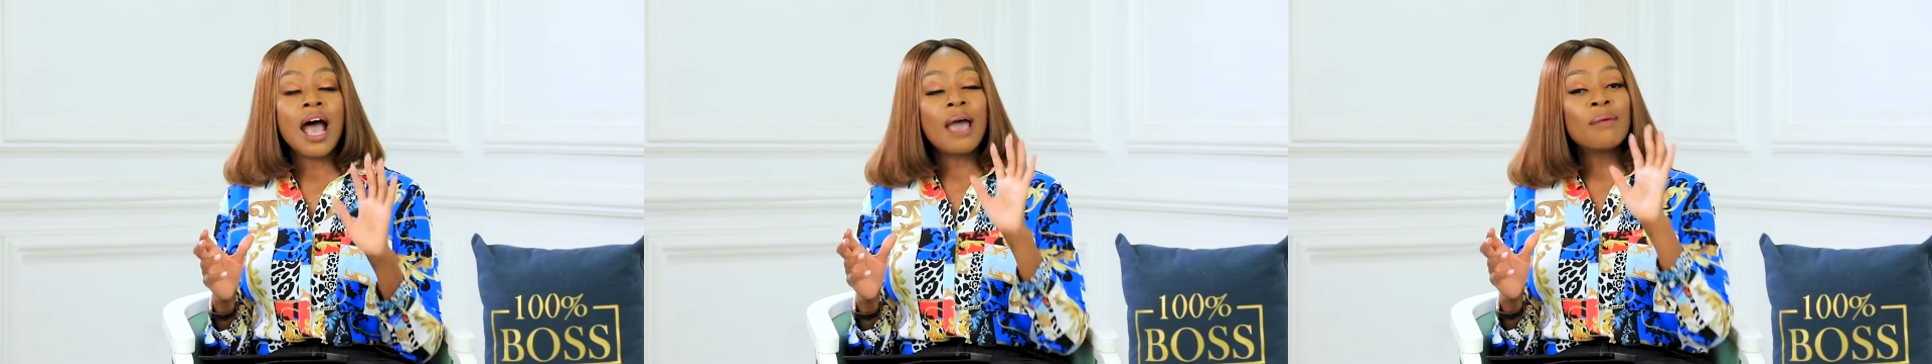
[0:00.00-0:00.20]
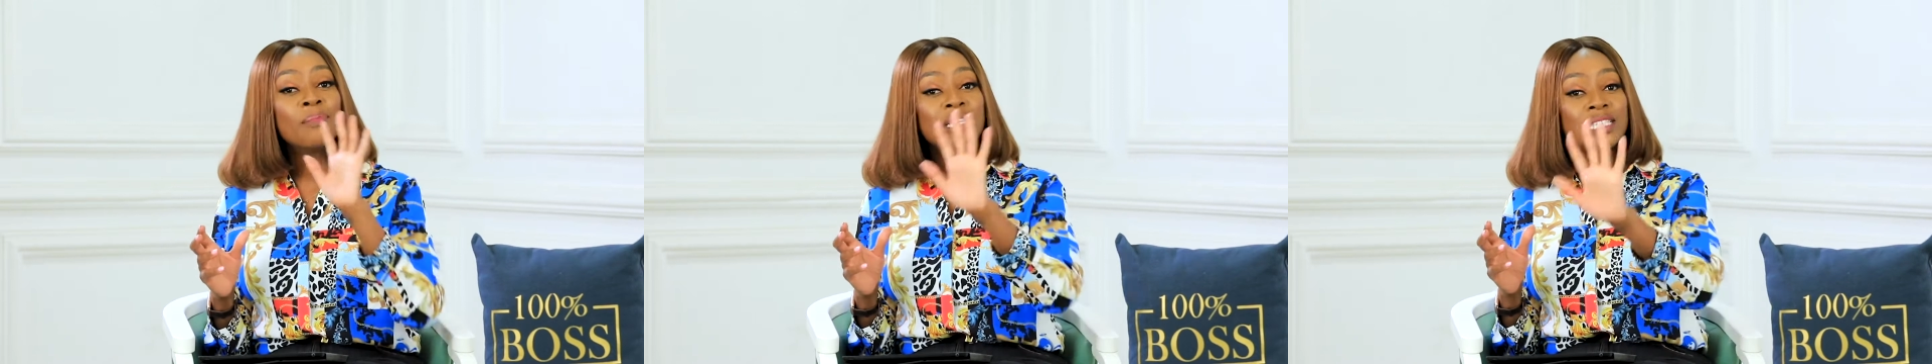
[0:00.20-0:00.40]

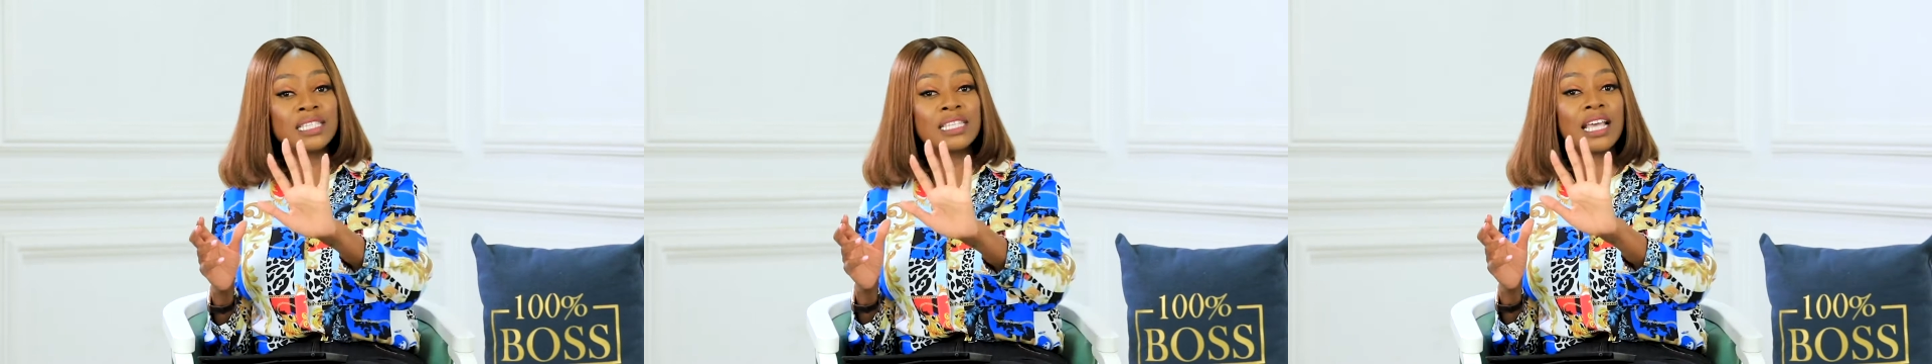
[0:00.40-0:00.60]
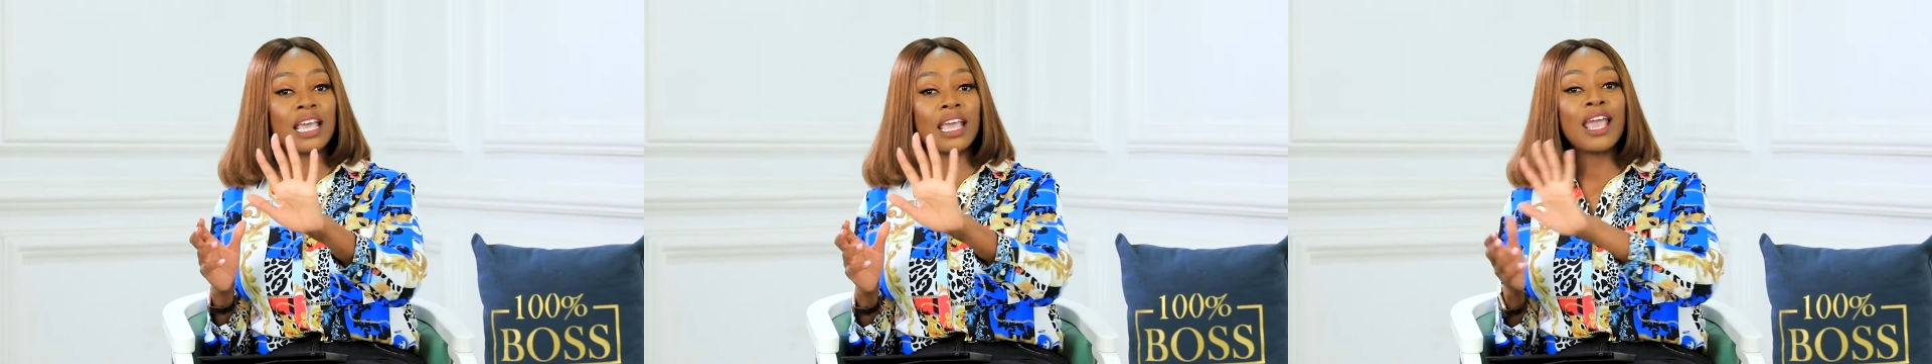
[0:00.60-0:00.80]
I must
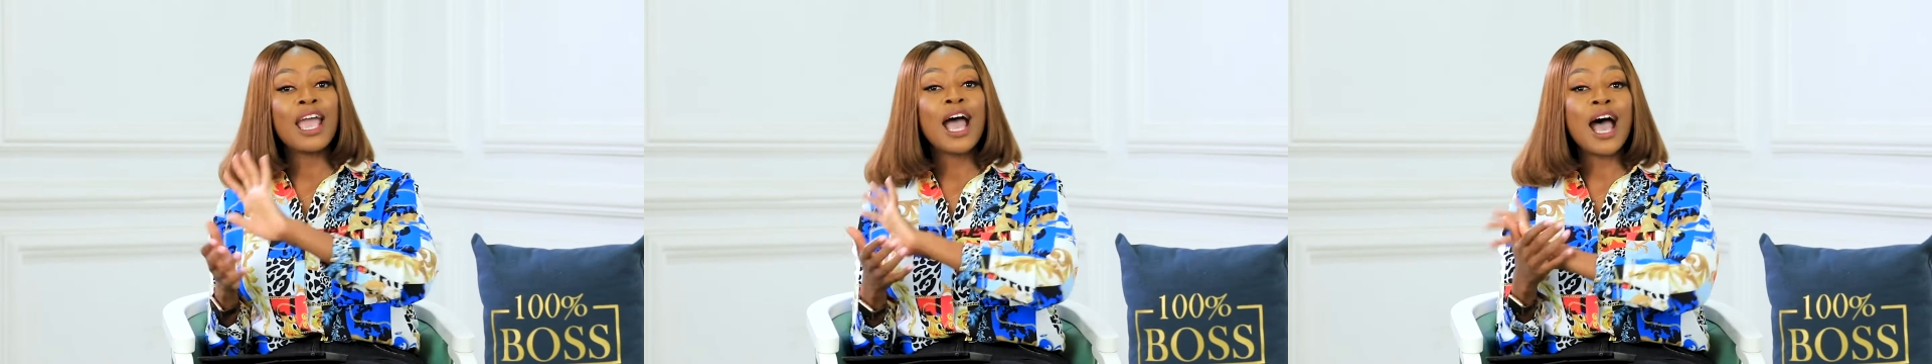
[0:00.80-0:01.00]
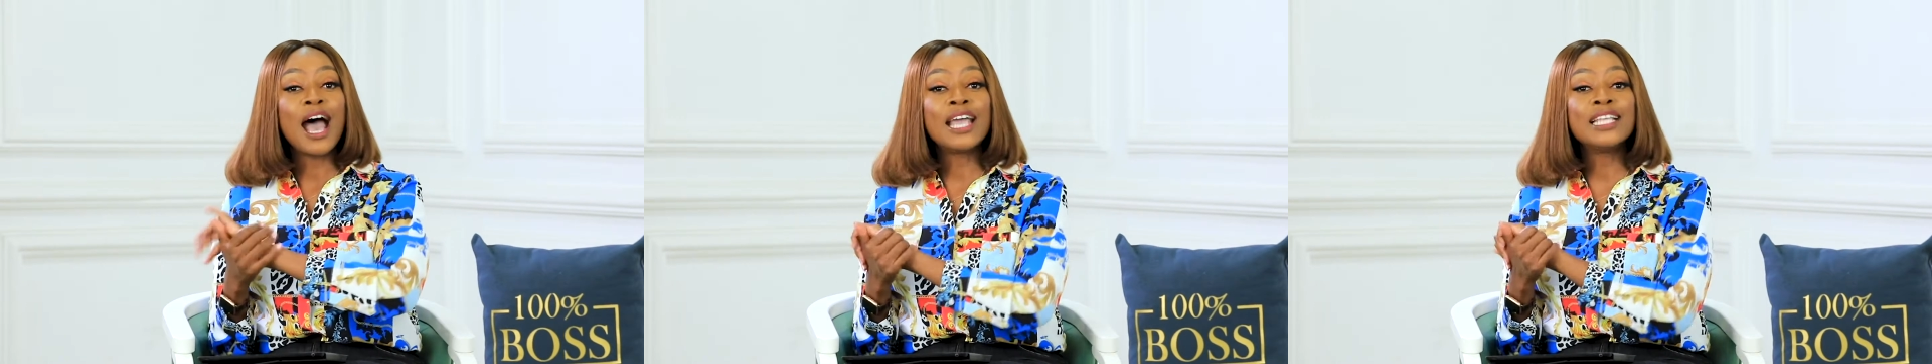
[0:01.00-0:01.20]
say,
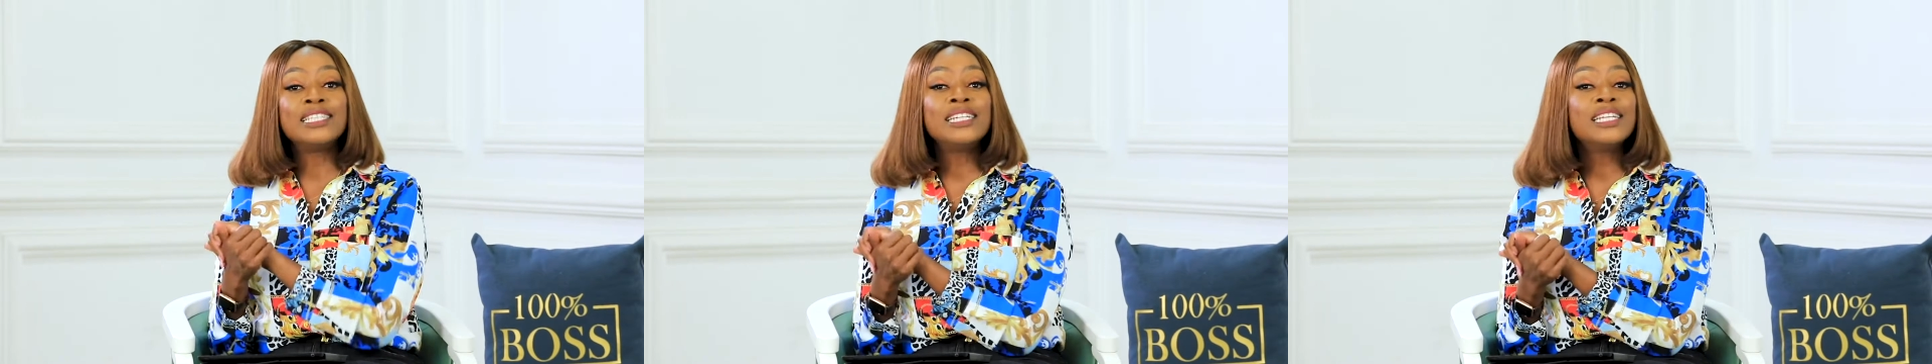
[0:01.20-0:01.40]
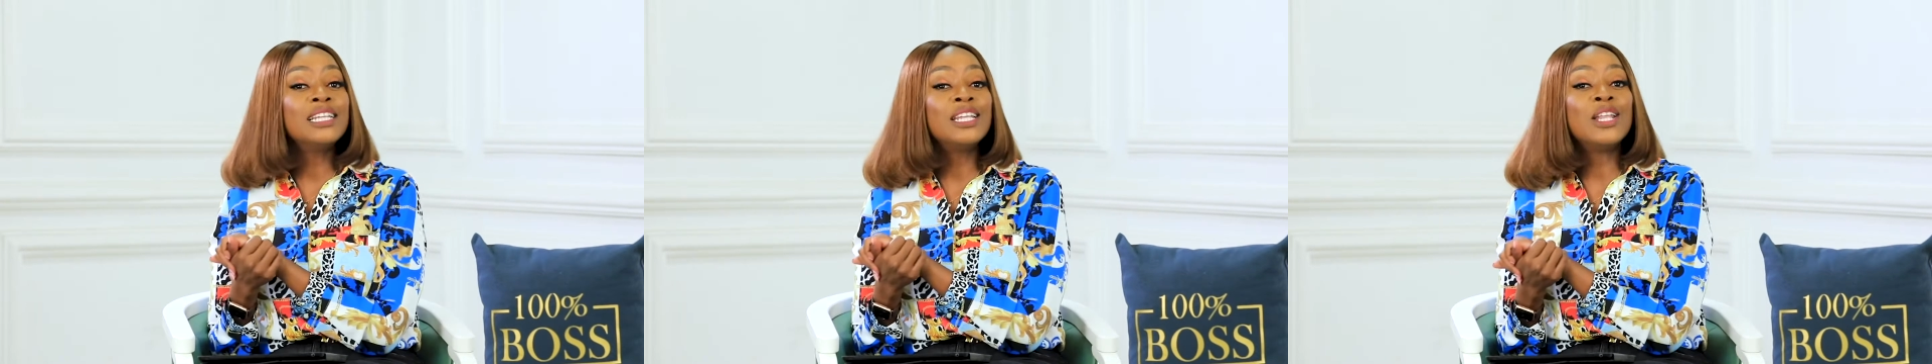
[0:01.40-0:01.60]
I
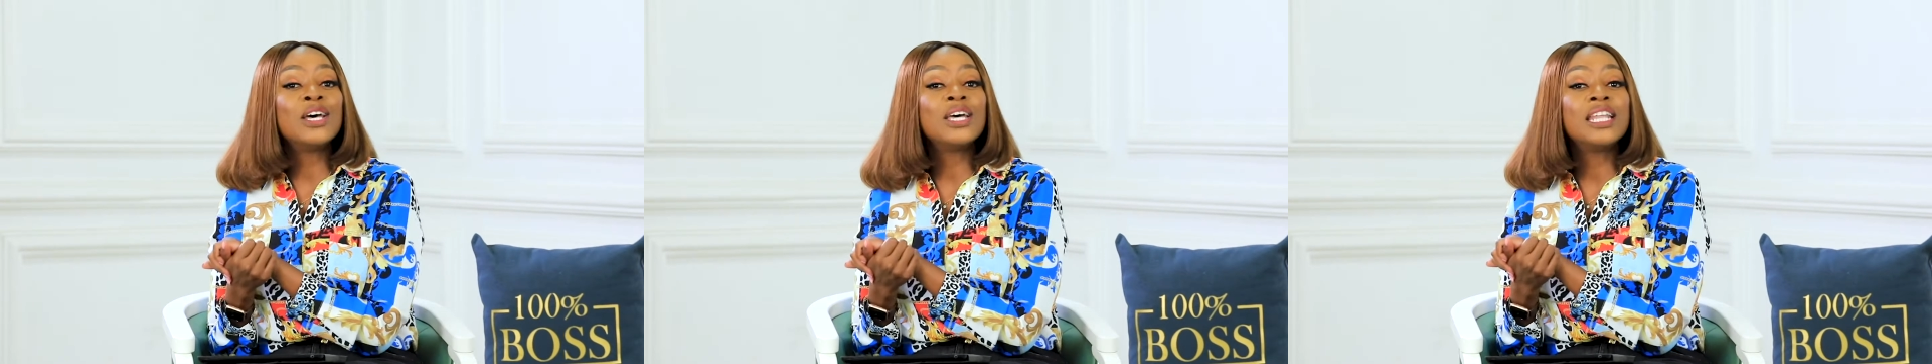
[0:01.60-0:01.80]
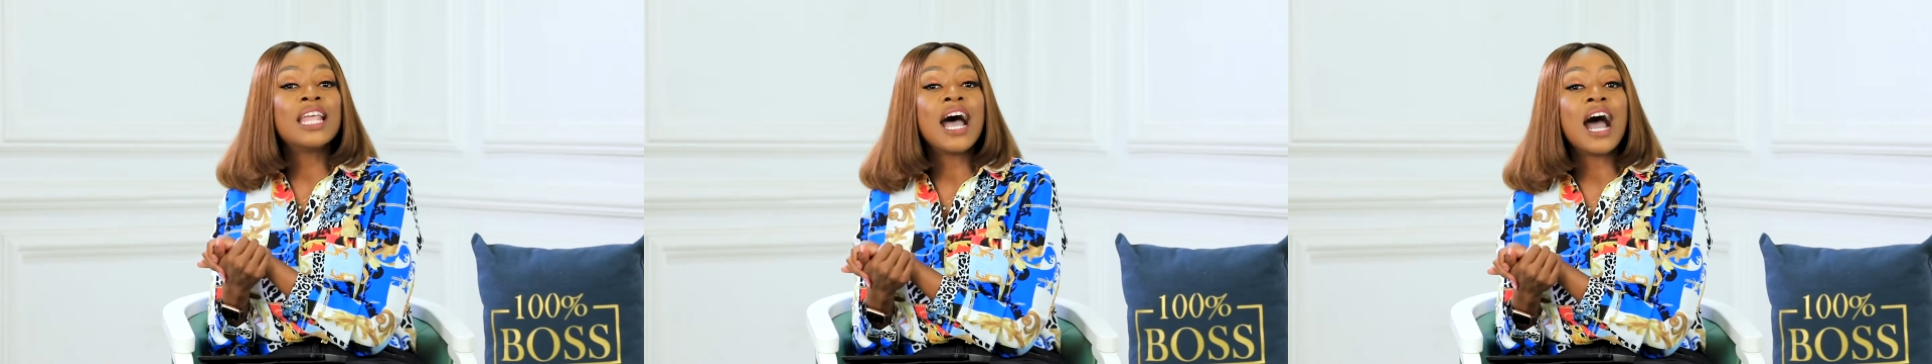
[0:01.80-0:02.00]
didn't
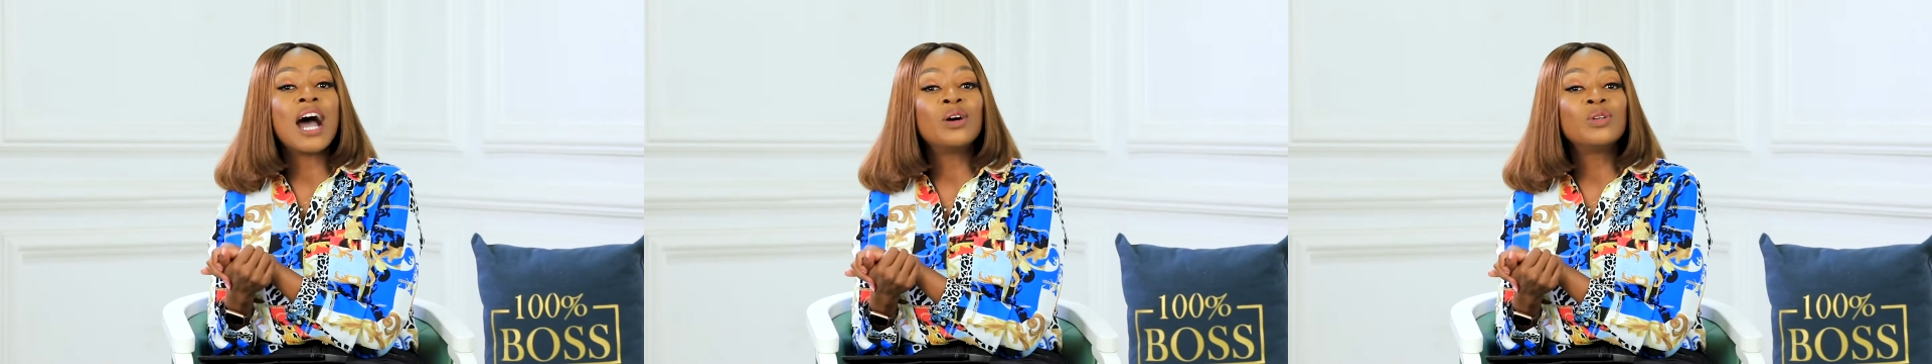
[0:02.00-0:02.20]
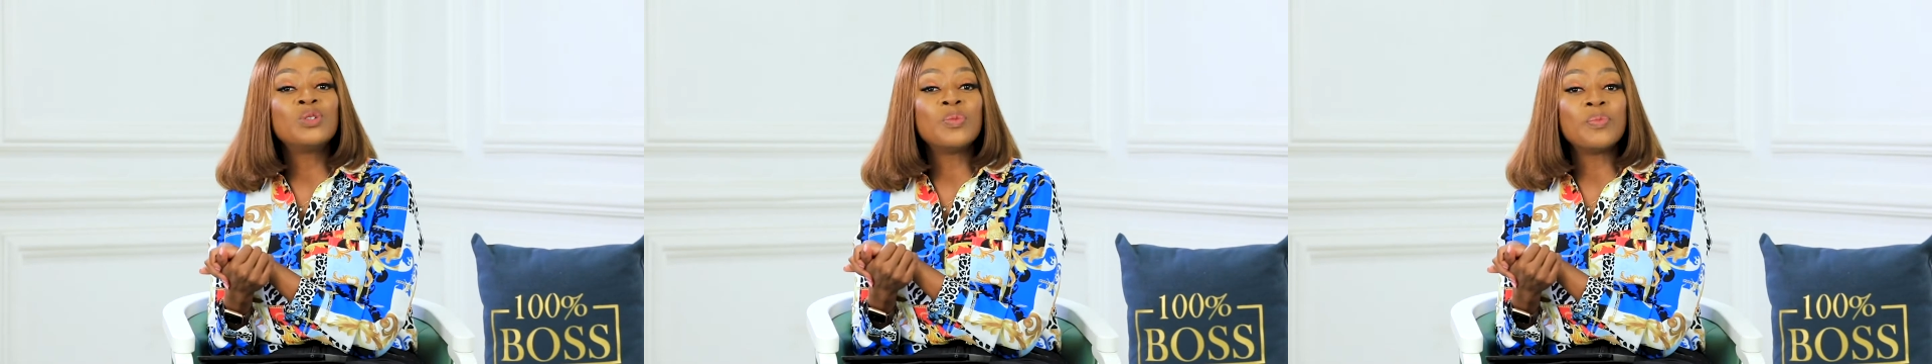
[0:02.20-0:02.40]
learn
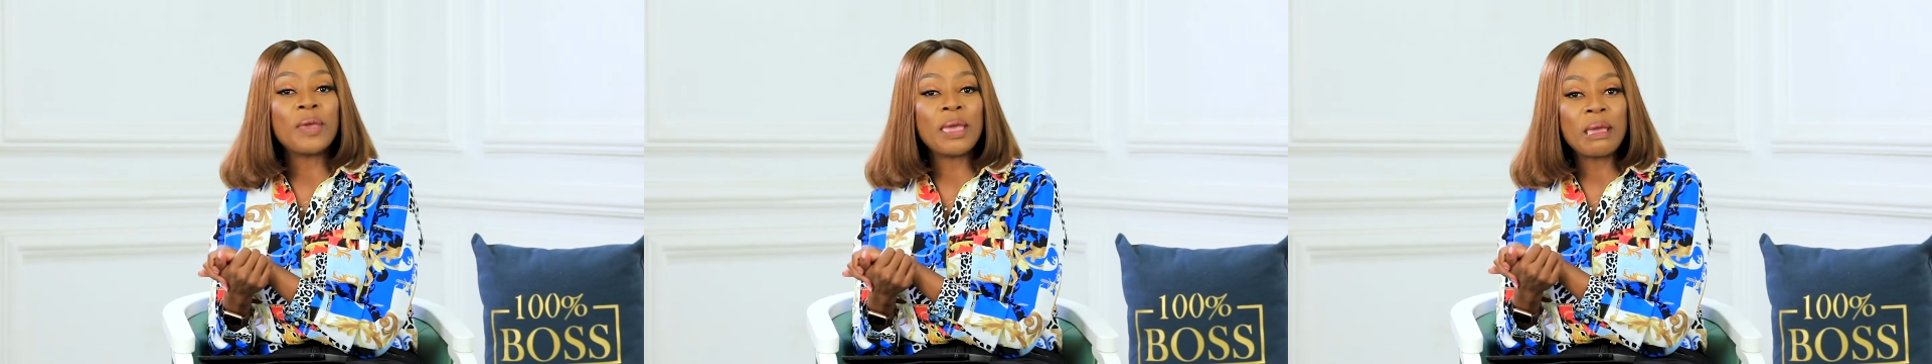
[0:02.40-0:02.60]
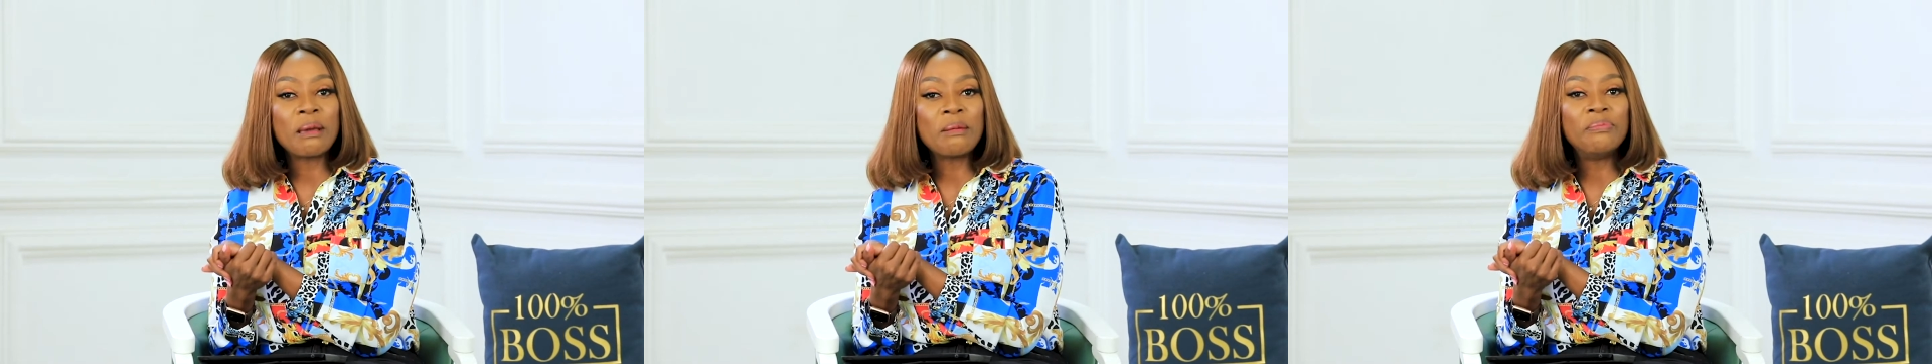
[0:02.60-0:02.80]
how to
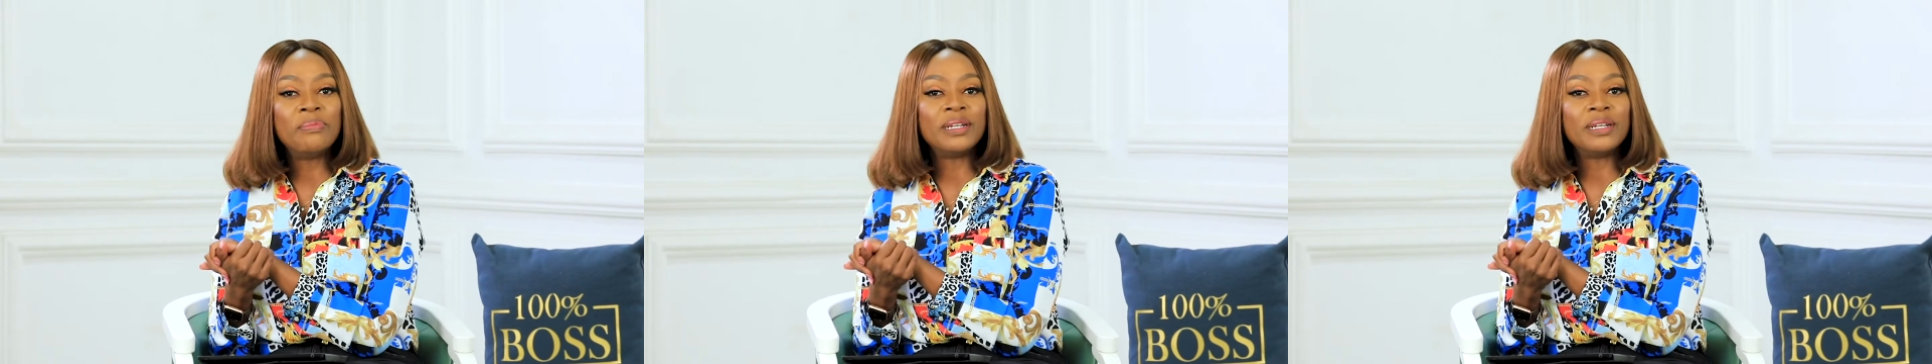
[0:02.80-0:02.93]
make